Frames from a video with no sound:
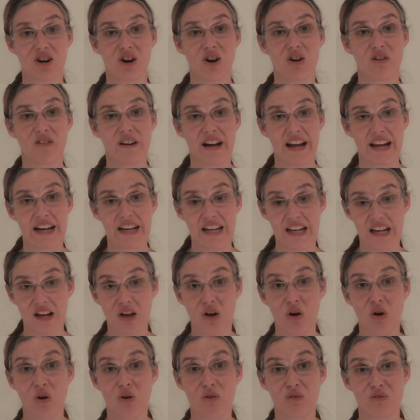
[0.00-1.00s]
already
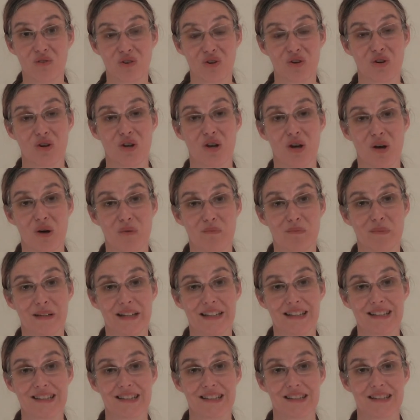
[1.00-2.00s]
overcome
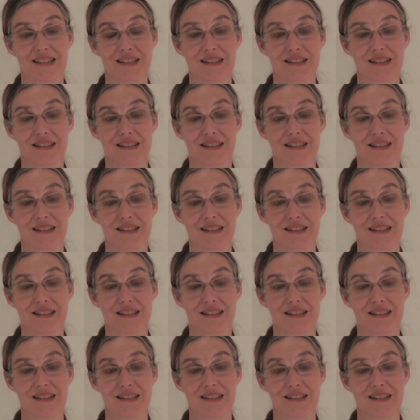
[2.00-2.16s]
it.